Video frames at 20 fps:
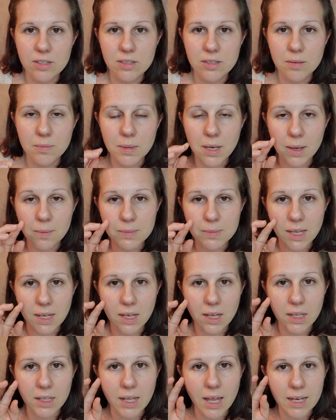and sometimes they
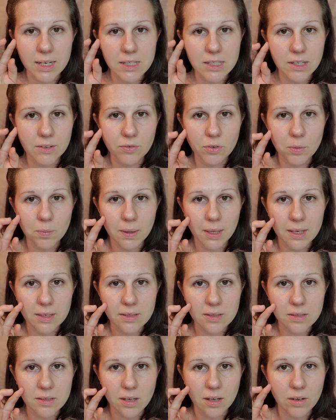collect in different
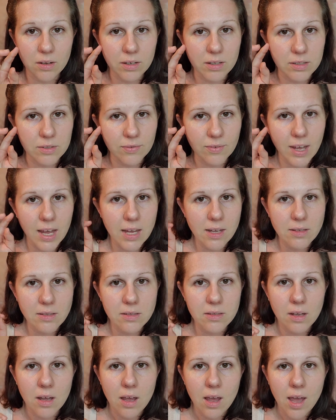places, like on his
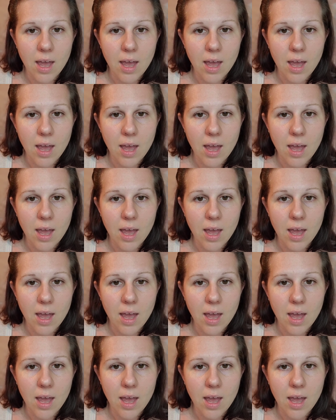face.